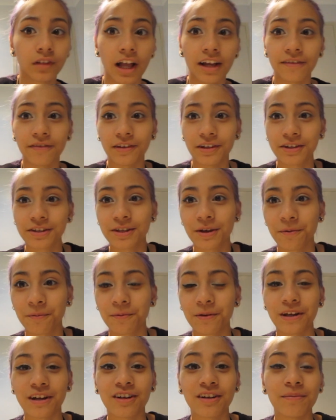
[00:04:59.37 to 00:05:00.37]
I feel so
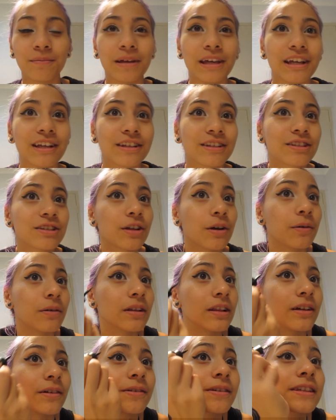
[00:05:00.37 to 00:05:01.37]
weird being so
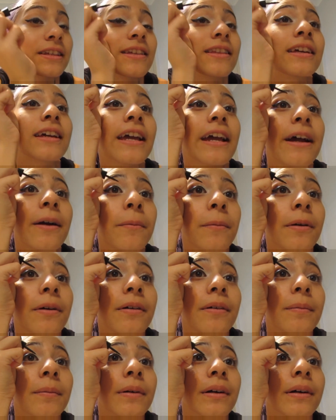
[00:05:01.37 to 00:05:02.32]
close to the camera,